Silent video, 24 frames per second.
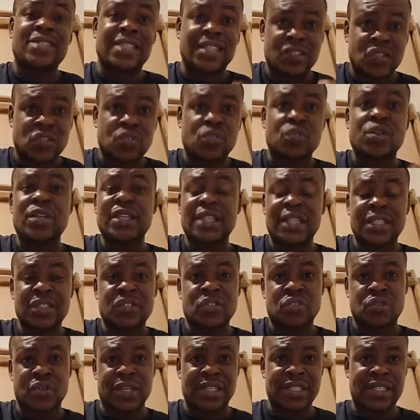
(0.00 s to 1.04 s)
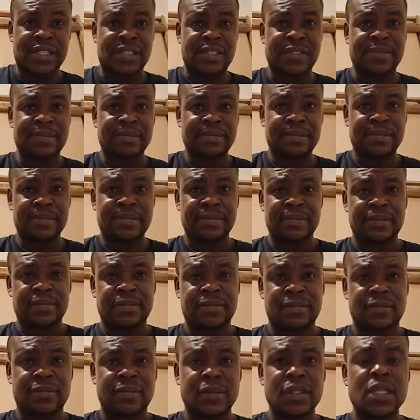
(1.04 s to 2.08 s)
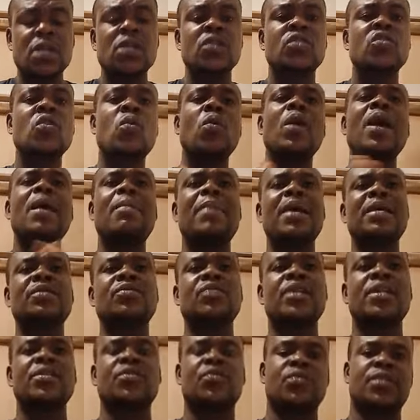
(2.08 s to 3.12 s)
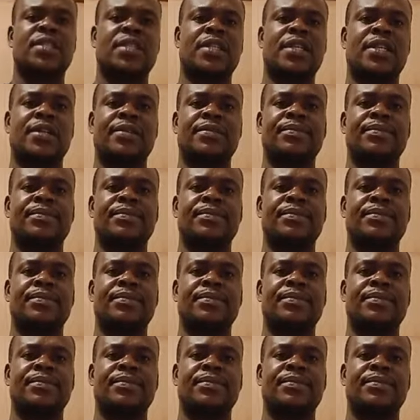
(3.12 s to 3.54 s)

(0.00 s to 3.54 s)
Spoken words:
a strong interest. So what am I trying to say?